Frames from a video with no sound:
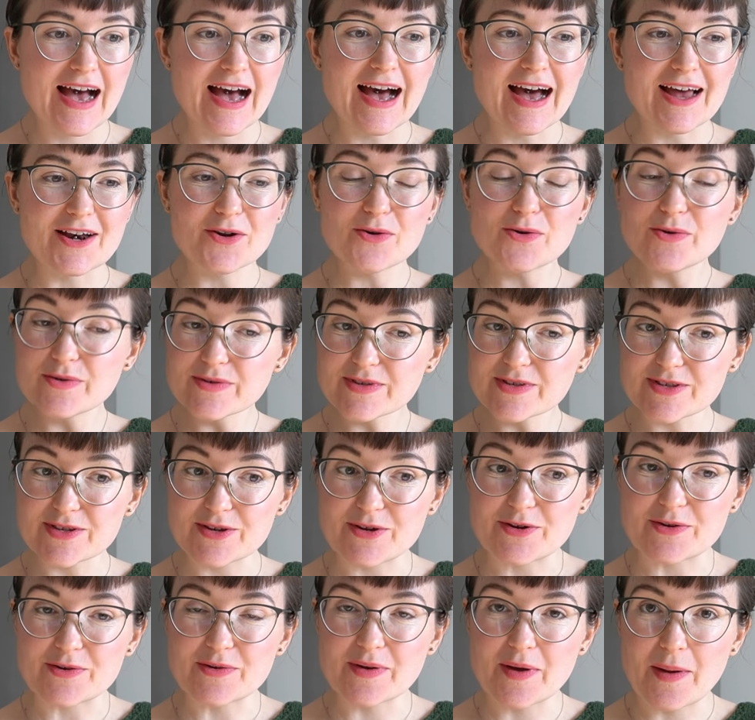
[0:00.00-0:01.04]
And
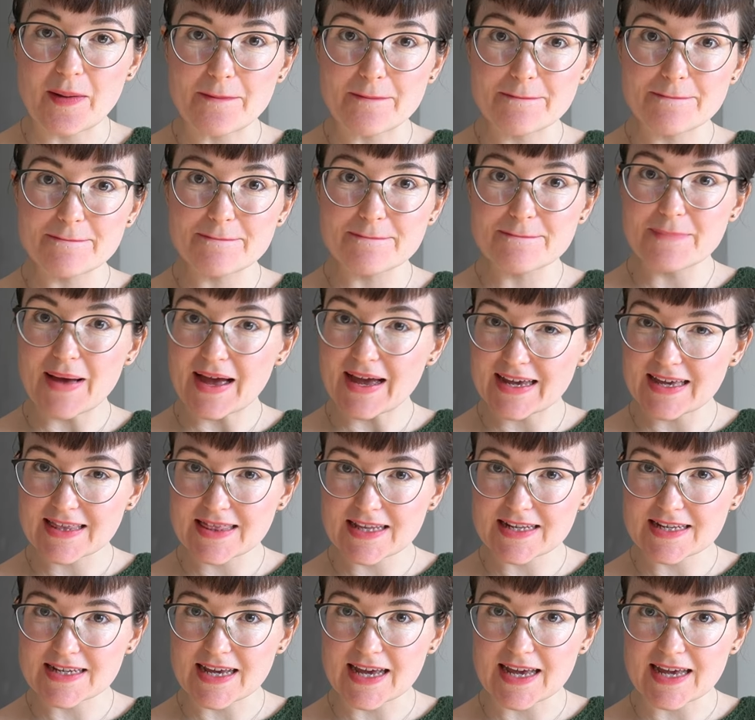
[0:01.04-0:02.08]
also, back in the
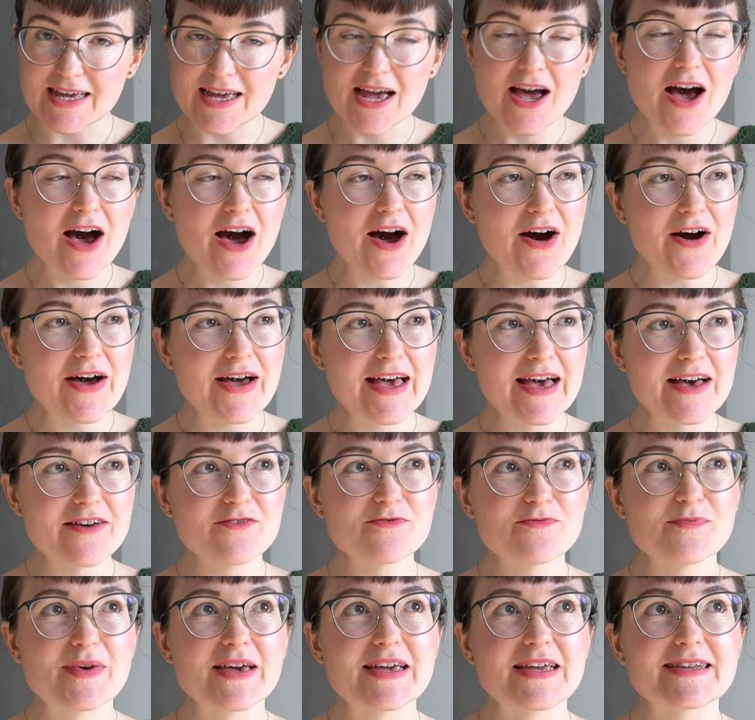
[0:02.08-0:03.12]
day, I
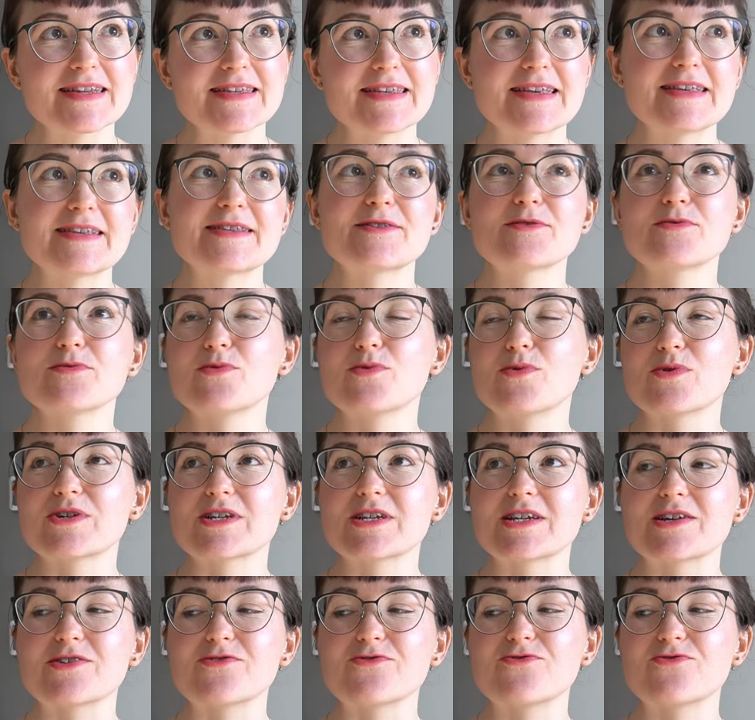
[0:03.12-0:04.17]
have made yeast
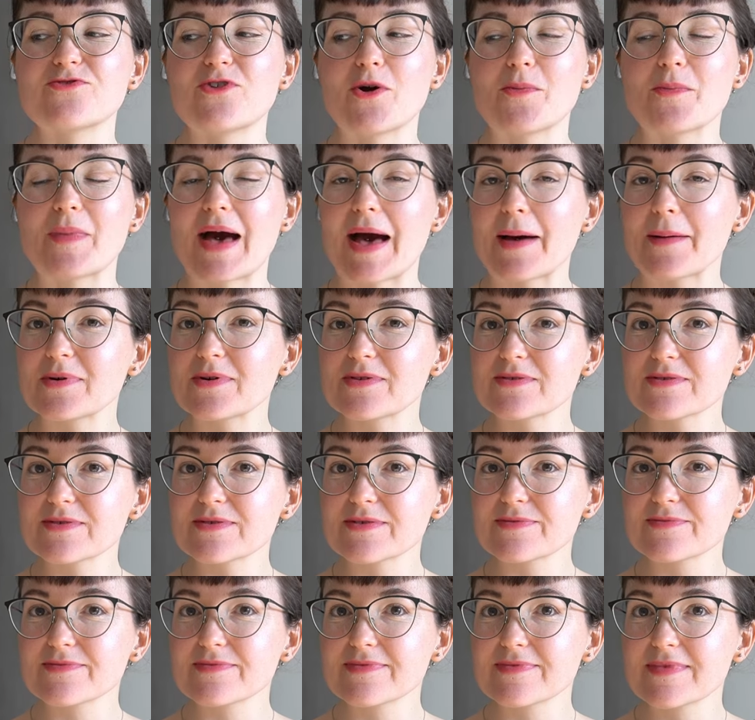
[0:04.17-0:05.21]
water from
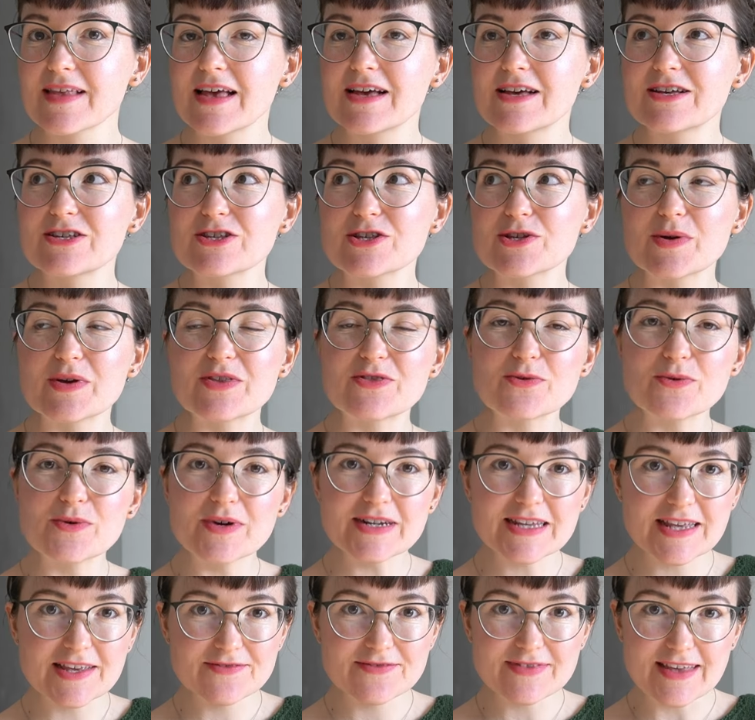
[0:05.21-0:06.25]
apples, so I thought
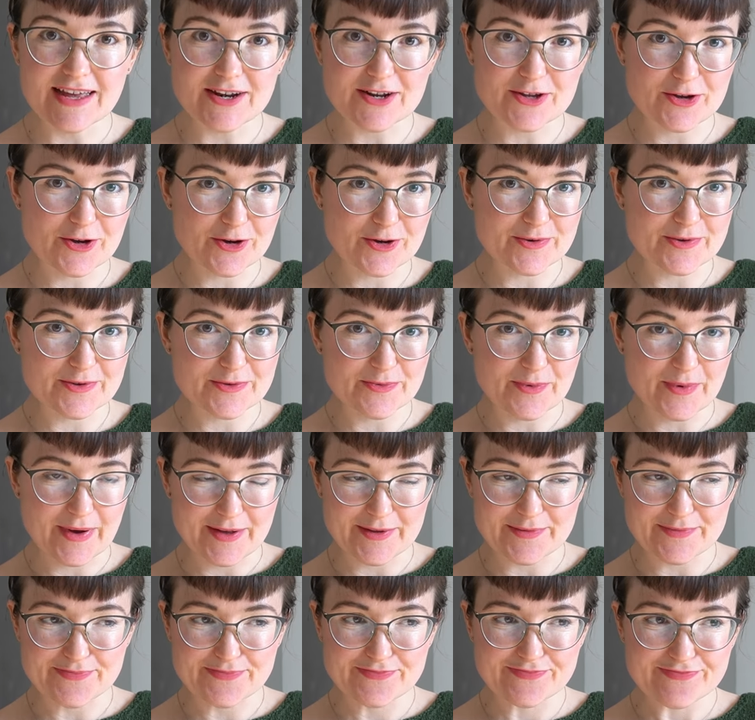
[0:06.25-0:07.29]
I'd give that a go as
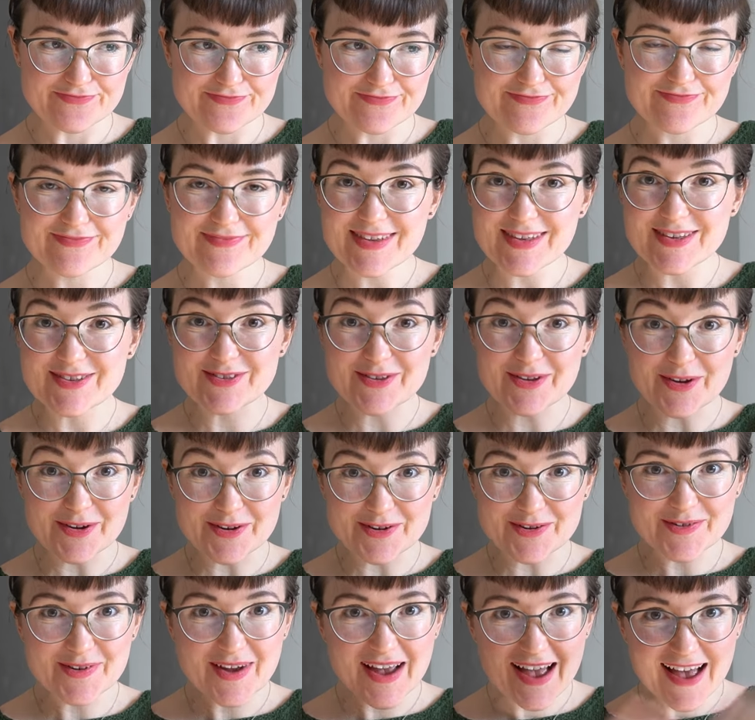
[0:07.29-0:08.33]
well.
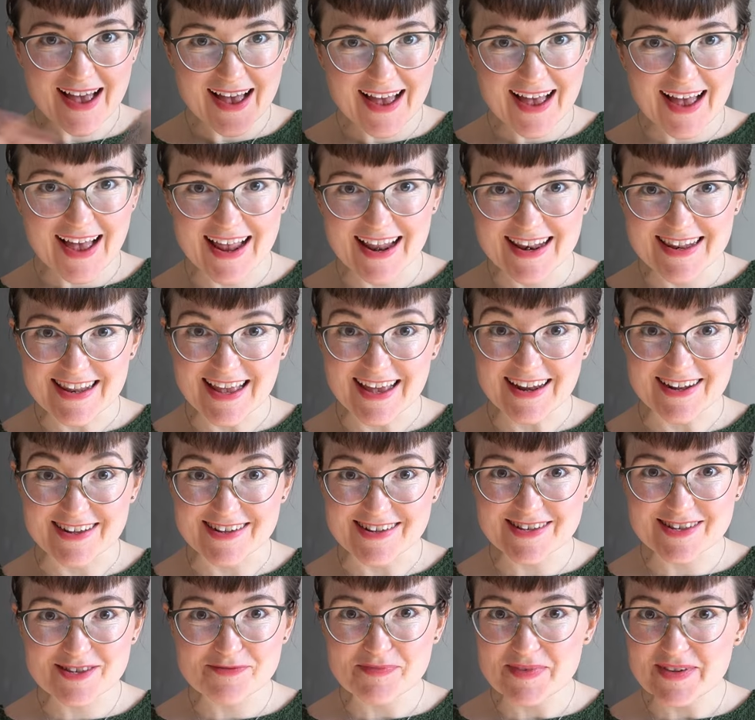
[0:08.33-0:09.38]
So let
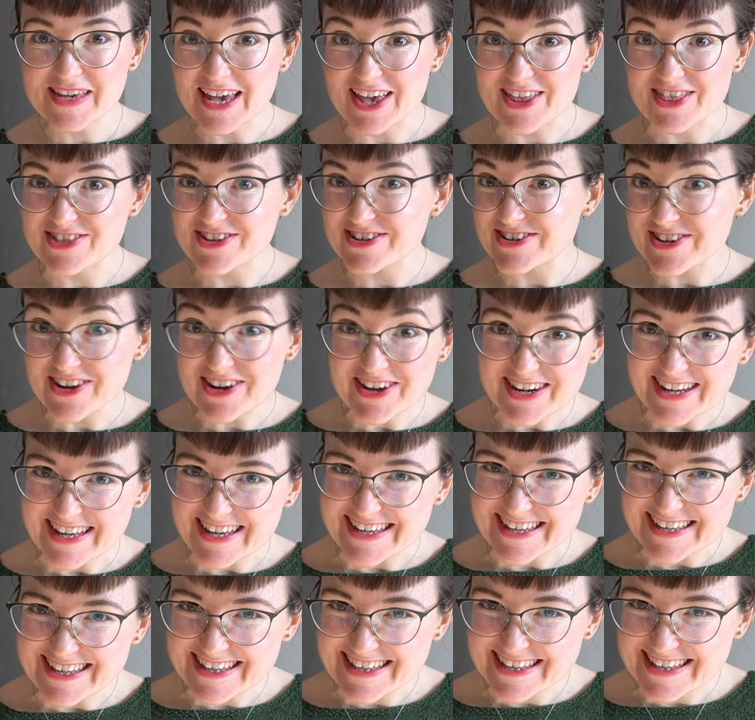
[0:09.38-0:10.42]
us begin the journey.